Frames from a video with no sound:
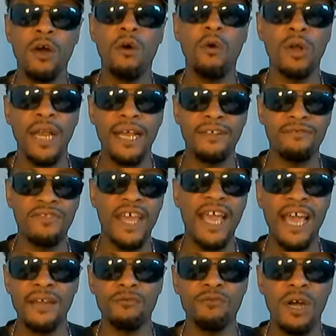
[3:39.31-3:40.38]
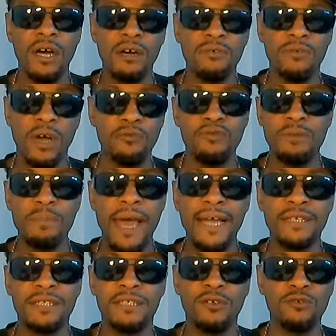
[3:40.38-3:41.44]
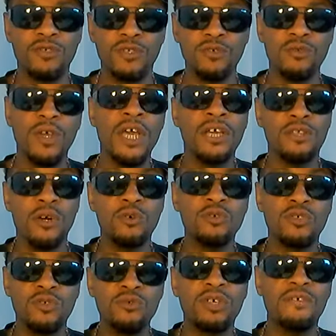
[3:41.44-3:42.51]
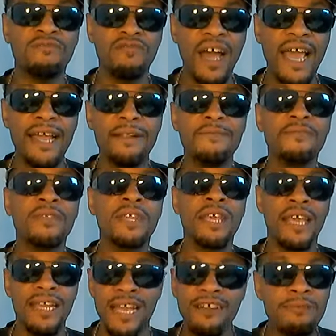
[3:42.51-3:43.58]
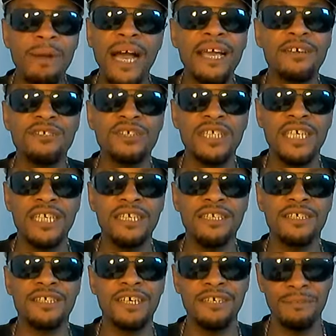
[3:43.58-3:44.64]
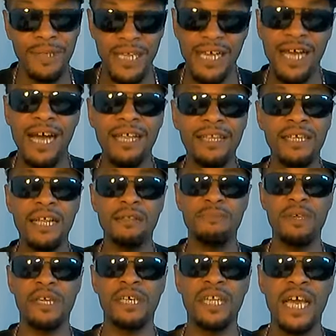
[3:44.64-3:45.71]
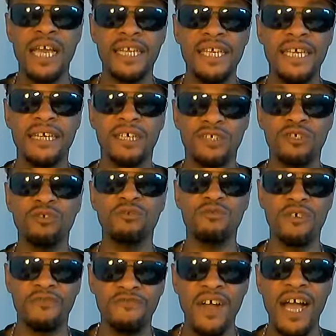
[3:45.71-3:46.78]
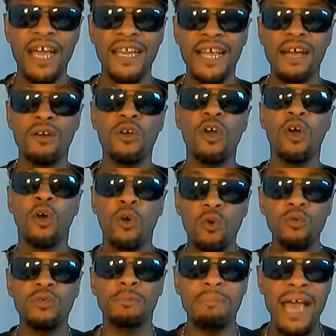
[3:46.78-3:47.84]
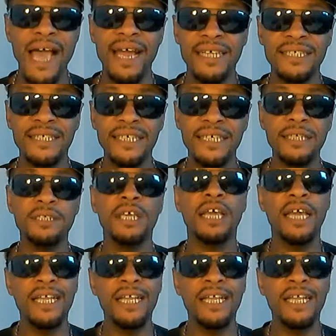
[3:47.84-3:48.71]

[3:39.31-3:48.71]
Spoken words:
Or like if they had a rematch, those two. Those two can fight and everybody else should get in the tournament. I think that'd be a good idea because you'll find out who the baddest is.